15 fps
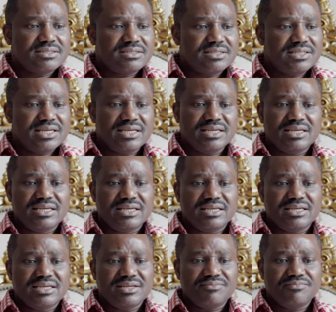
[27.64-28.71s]
the
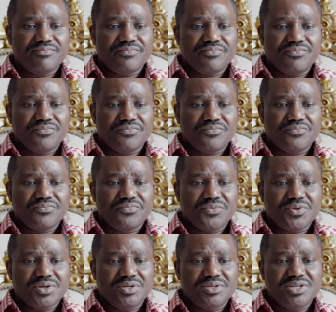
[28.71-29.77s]

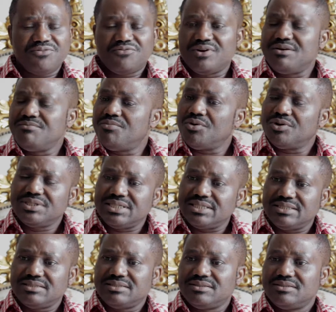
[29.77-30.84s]
different
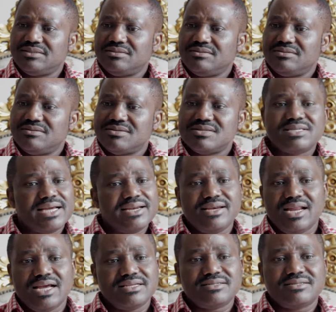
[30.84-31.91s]
burden,
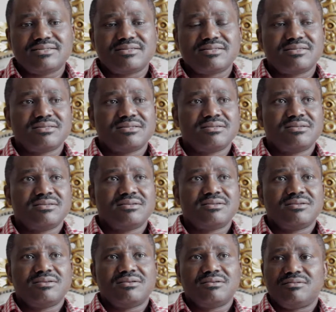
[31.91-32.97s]
sadness,
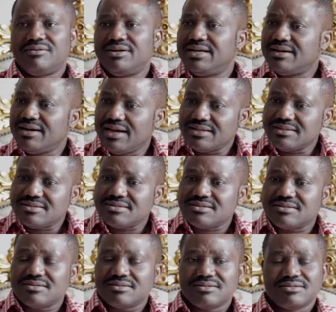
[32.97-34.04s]

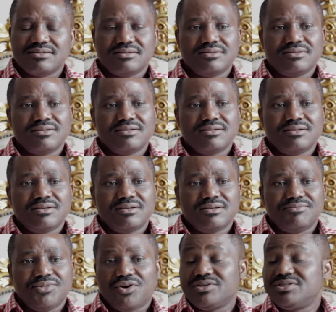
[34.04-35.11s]
regrets,
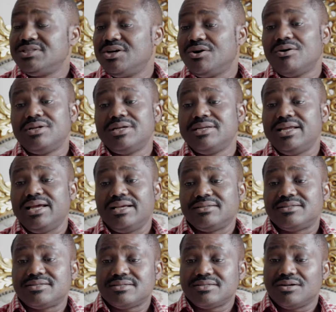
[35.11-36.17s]
because in the olden
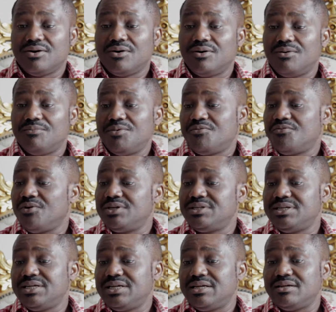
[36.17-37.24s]
days, or before
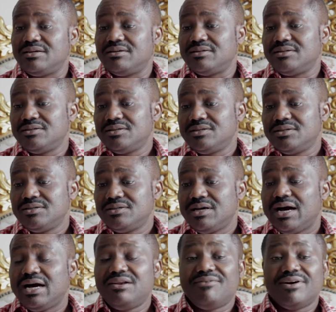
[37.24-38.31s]
the
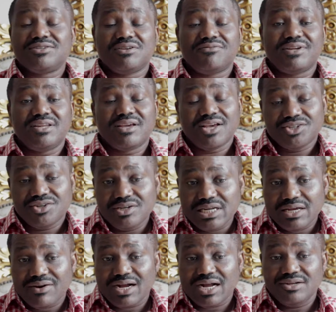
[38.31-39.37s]
advance of education in
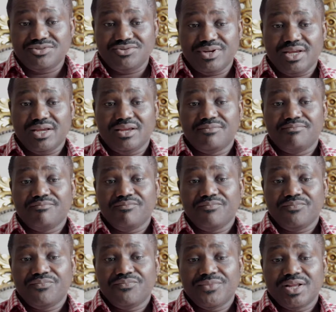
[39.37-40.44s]
our country,
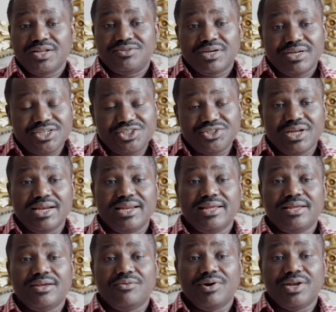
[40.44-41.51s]

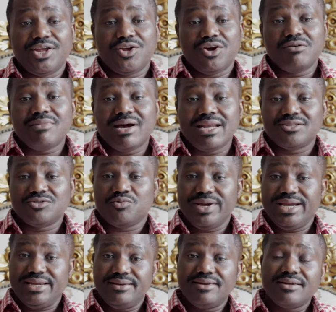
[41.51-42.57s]
traditionally, when a young man is
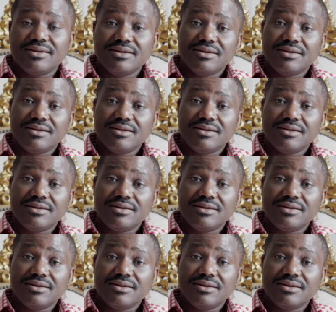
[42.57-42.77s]
weaned,